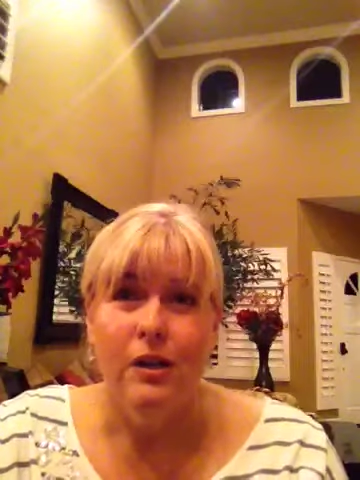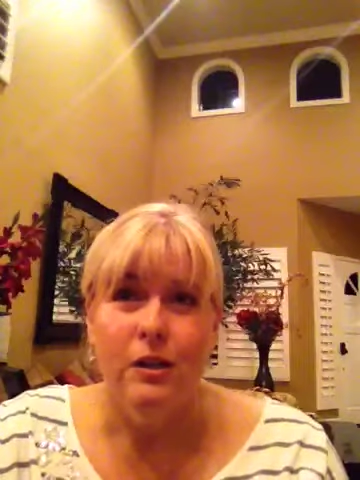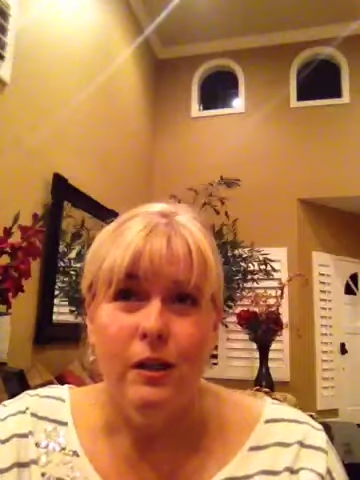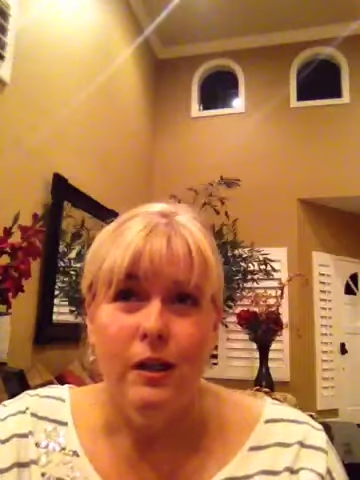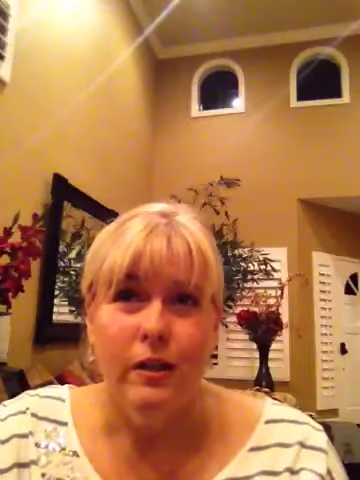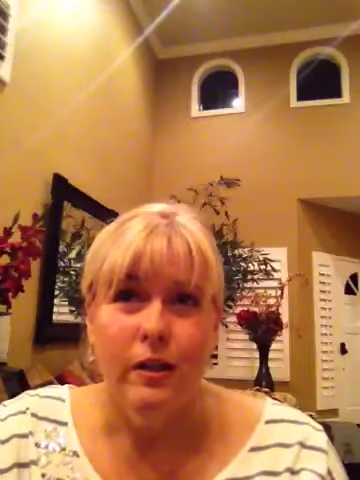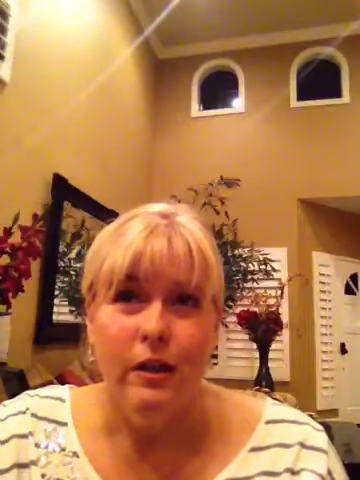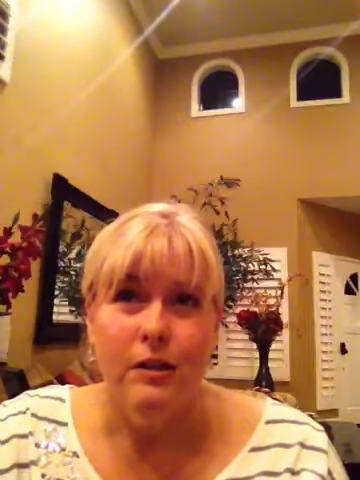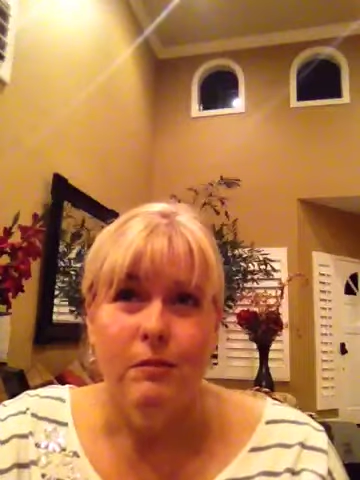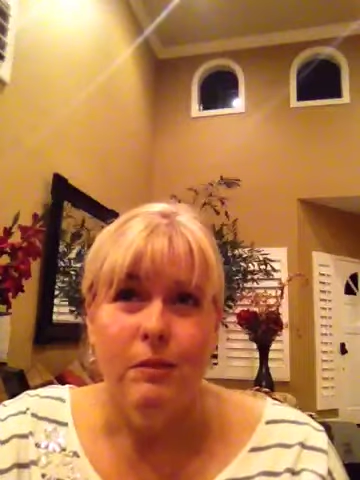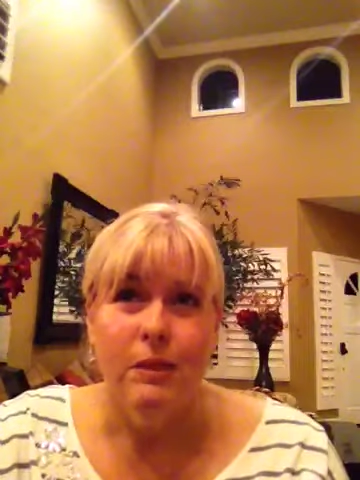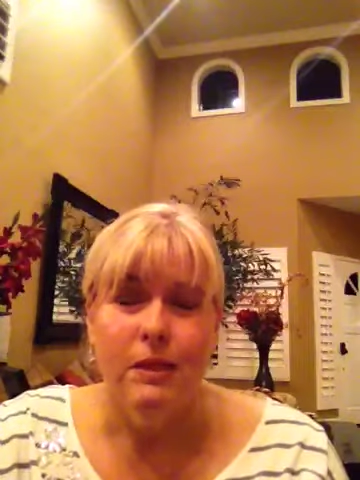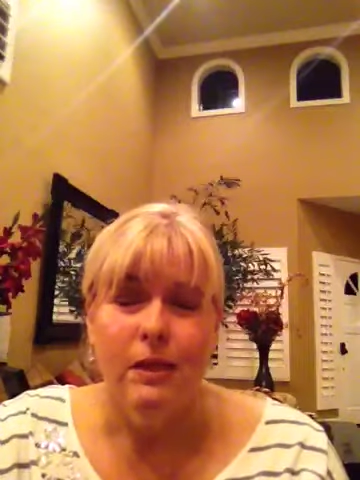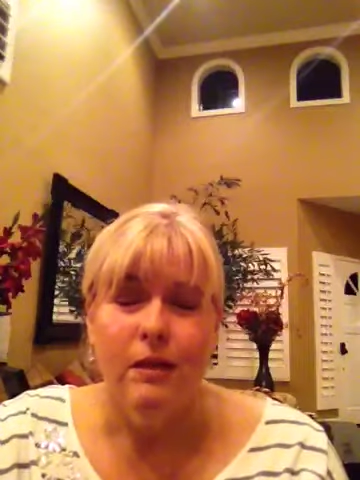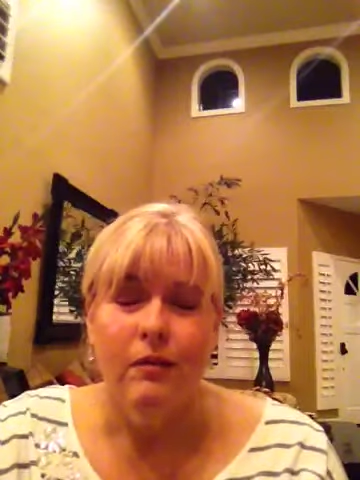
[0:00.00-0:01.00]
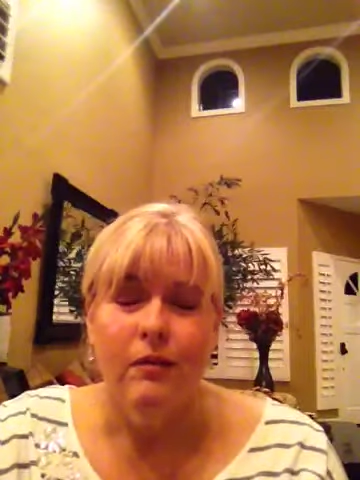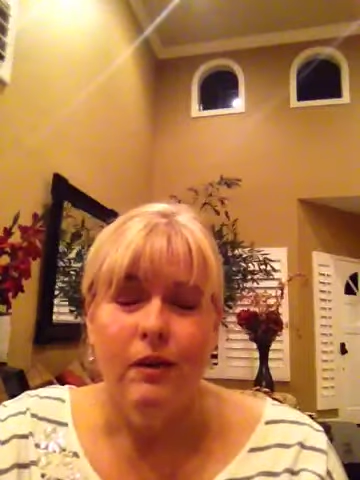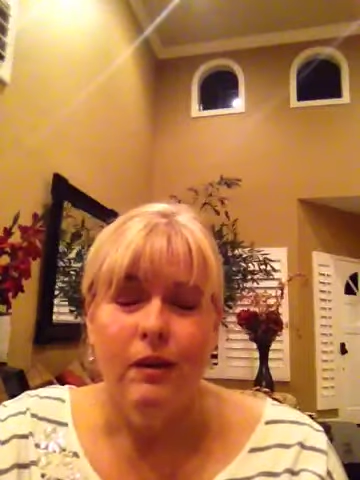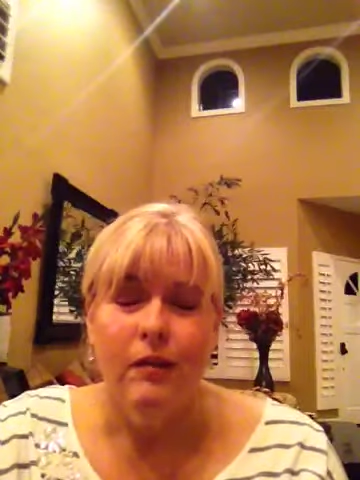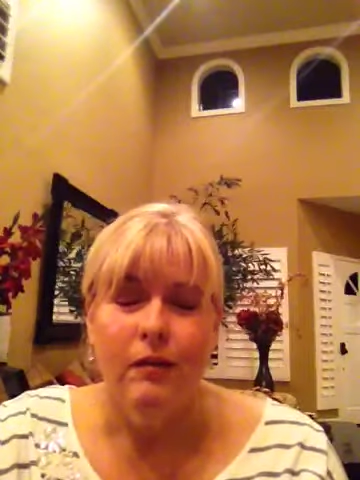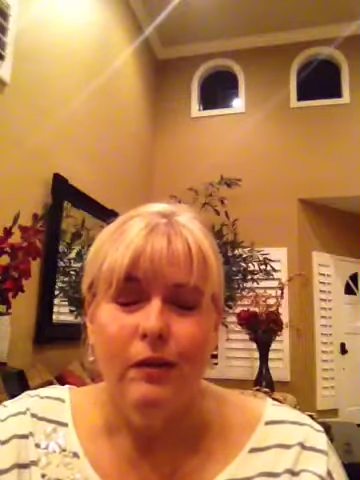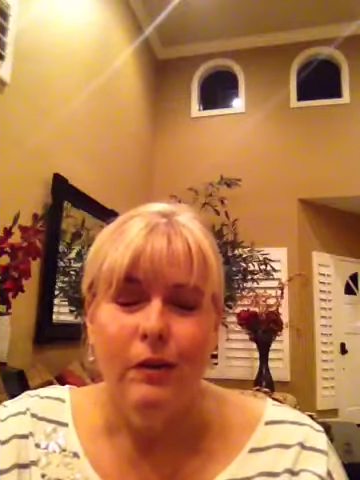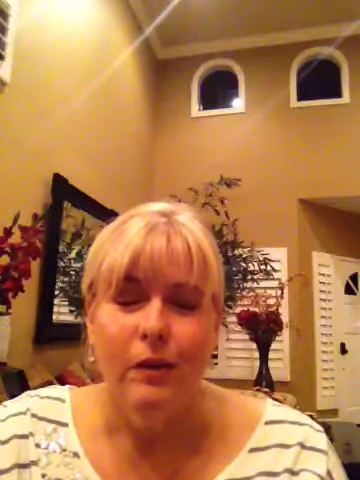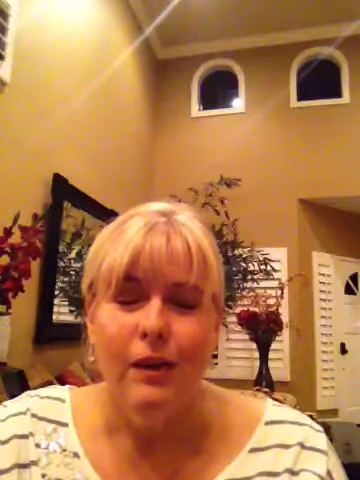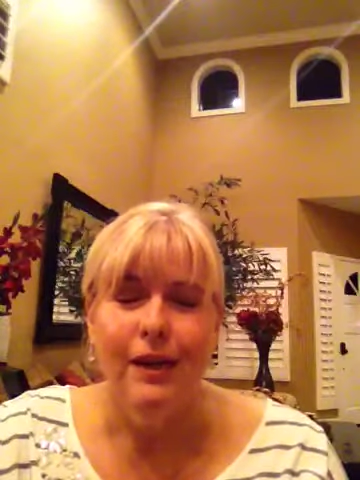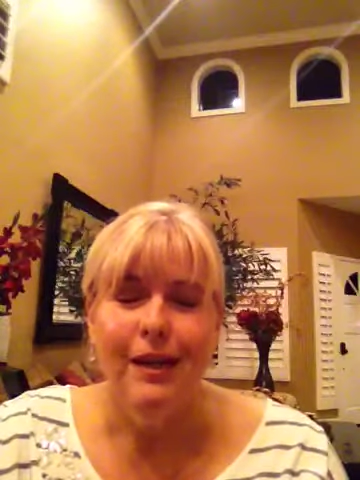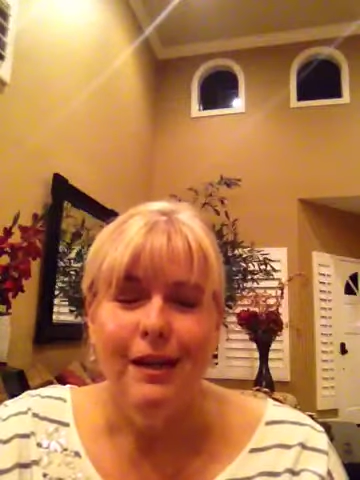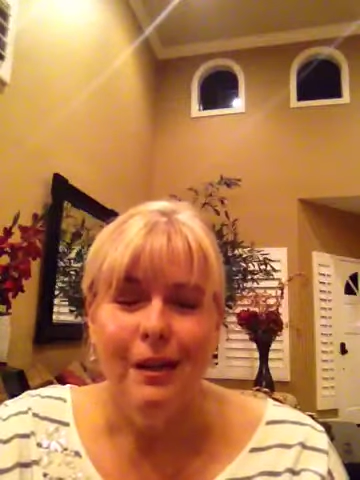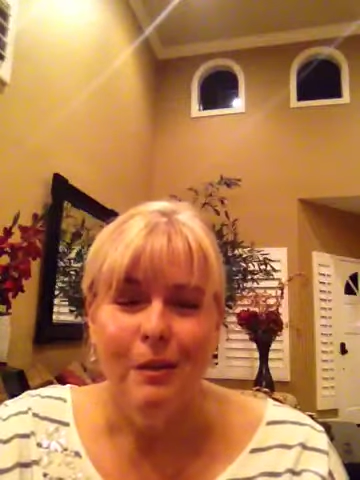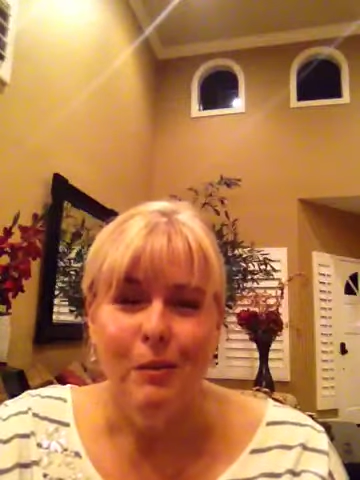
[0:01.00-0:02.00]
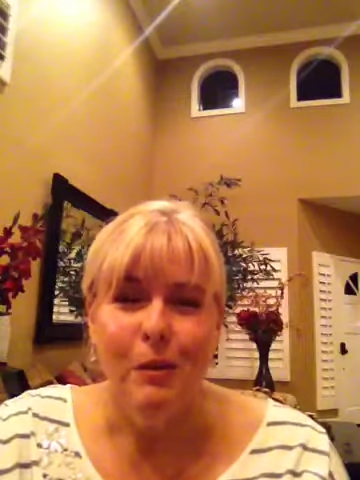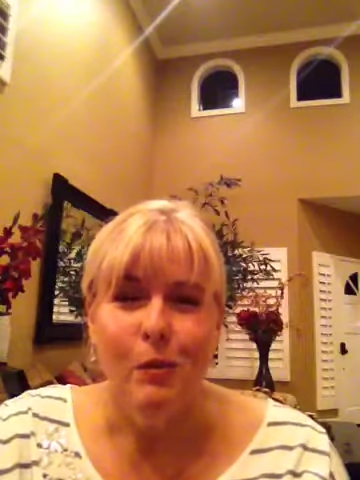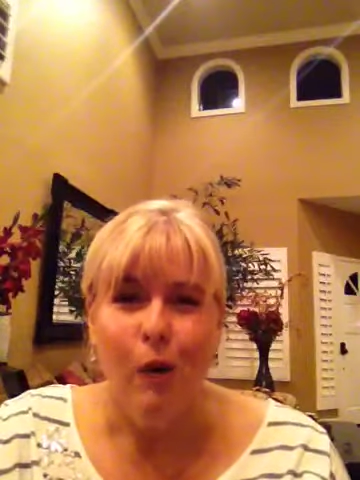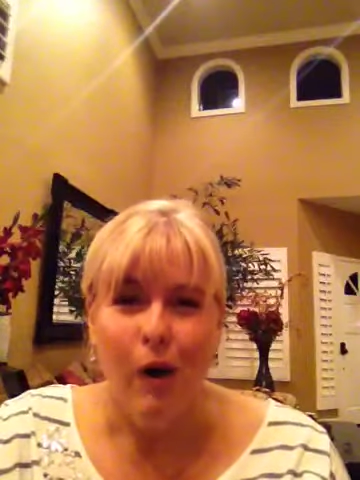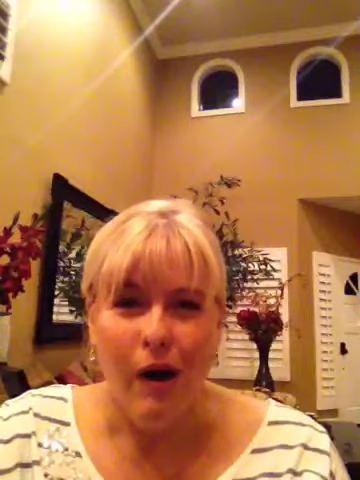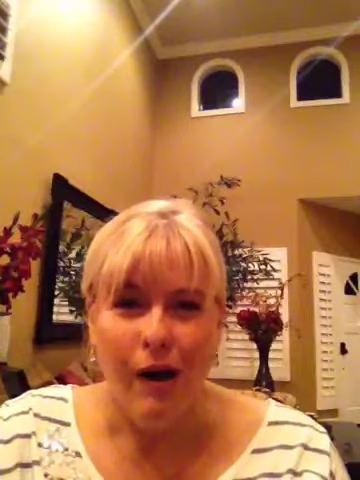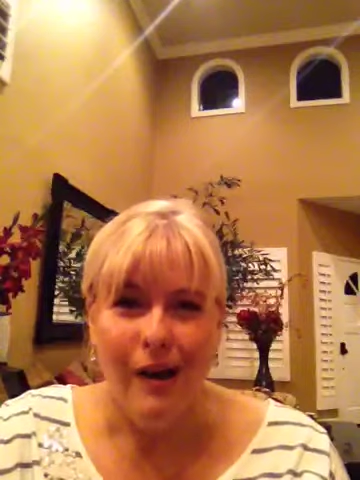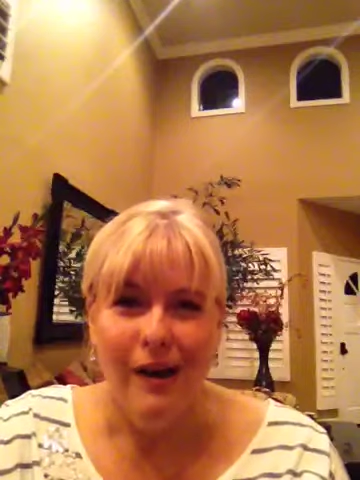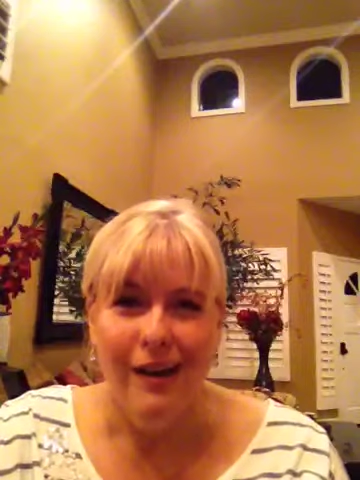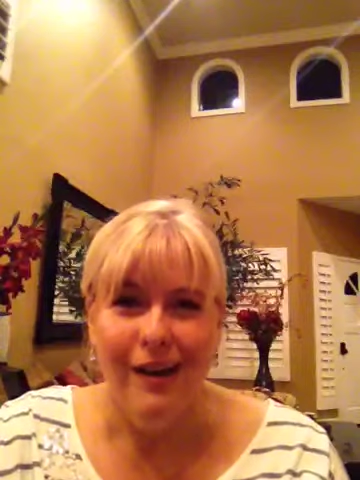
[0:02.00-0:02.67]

so I thought to myself, if you can get up and walk,